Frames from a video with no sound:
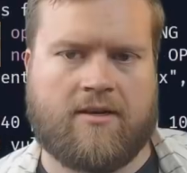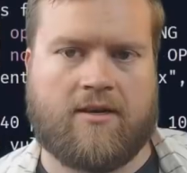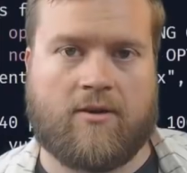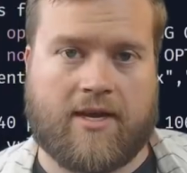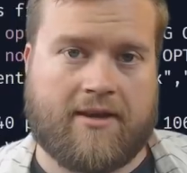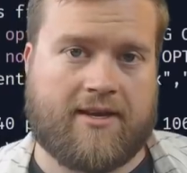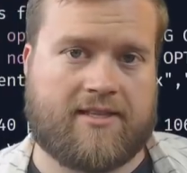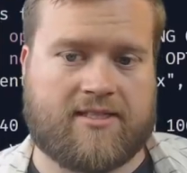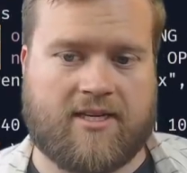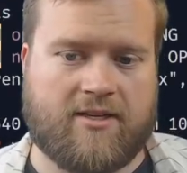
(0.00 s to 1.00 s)
Okay,
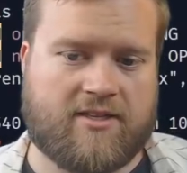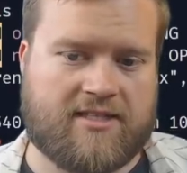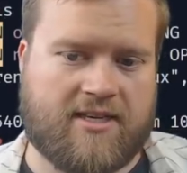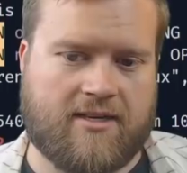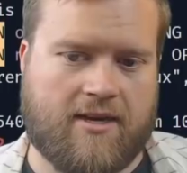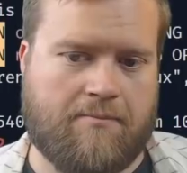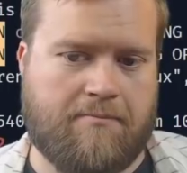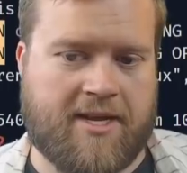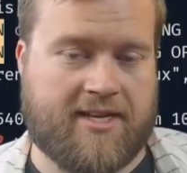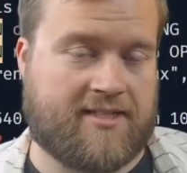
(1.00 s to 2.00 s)
it's done. You can see a
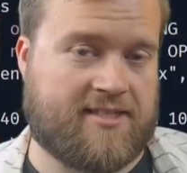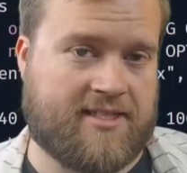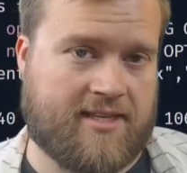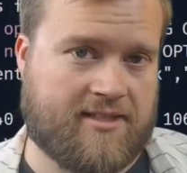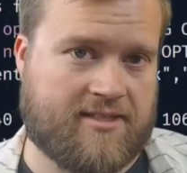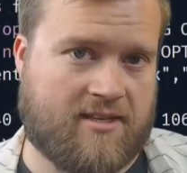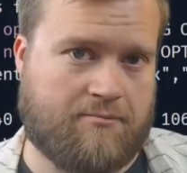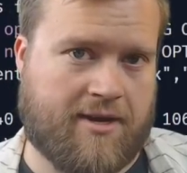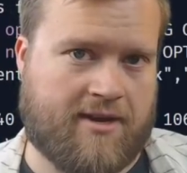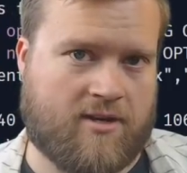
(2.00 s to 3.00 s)
minute six
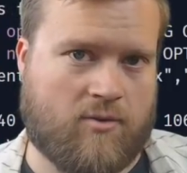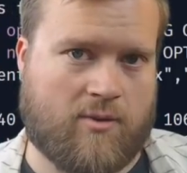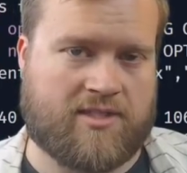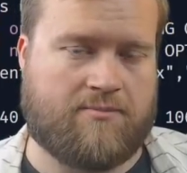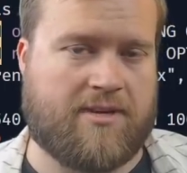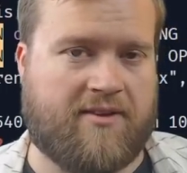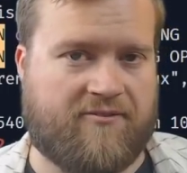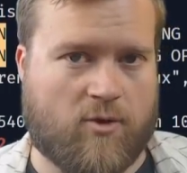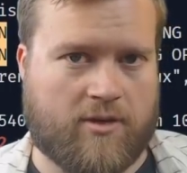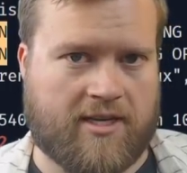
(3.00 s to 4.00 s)
compared to what was a minute
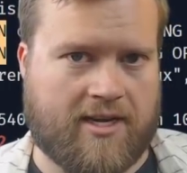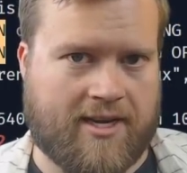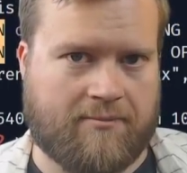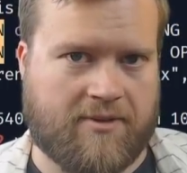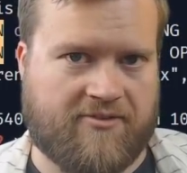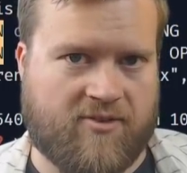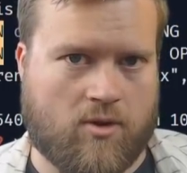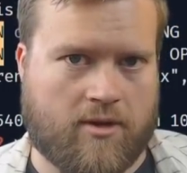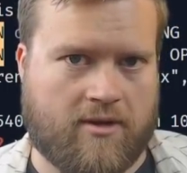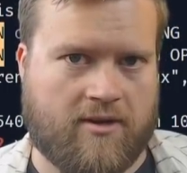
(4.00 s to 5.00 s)
forty-nine
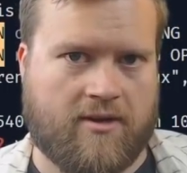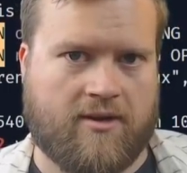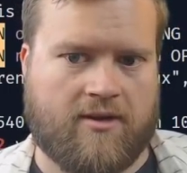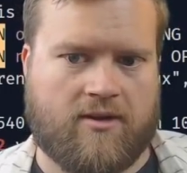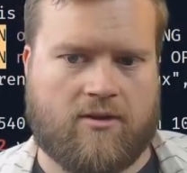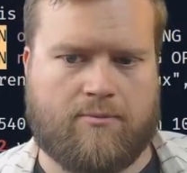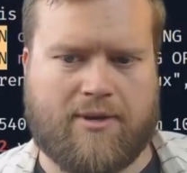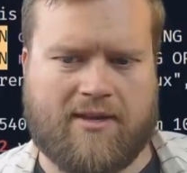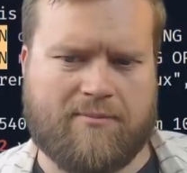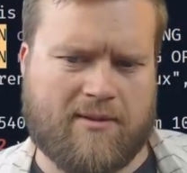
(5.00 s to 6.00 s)
before, or
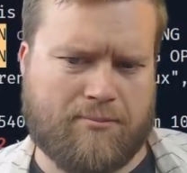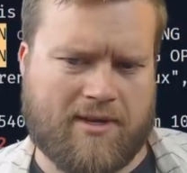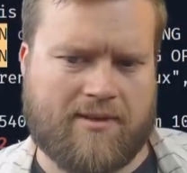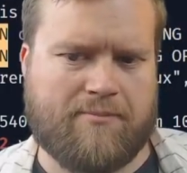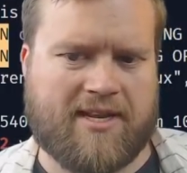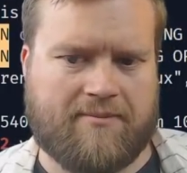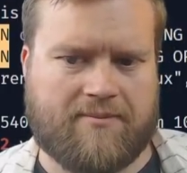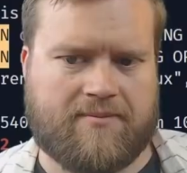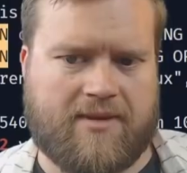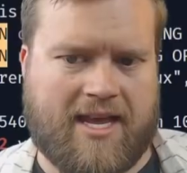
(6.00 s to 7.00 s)
probably probably minute
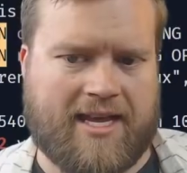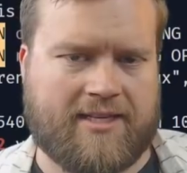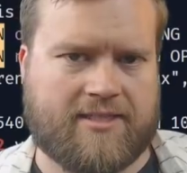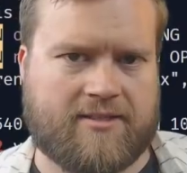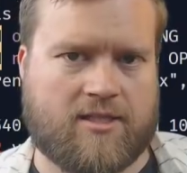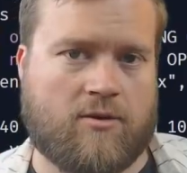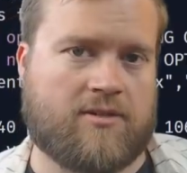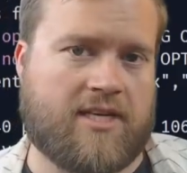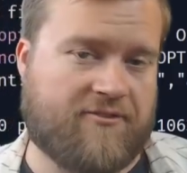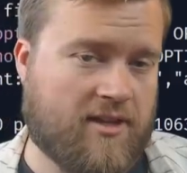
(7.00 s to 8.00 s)
eight. So
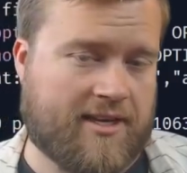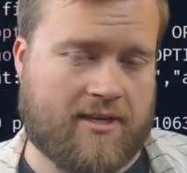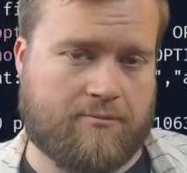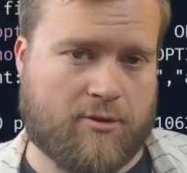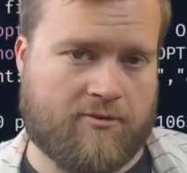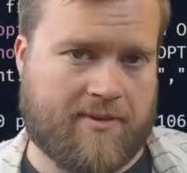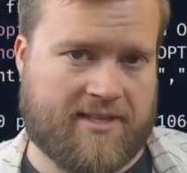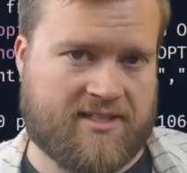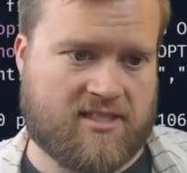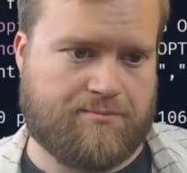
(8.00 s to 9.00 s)
definitely an improvement
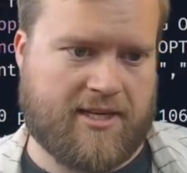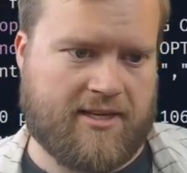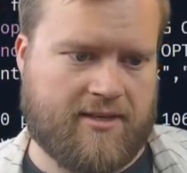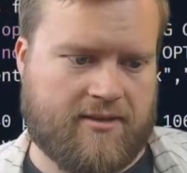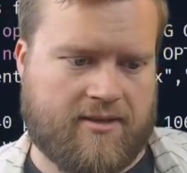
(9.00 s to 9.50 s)
in speed.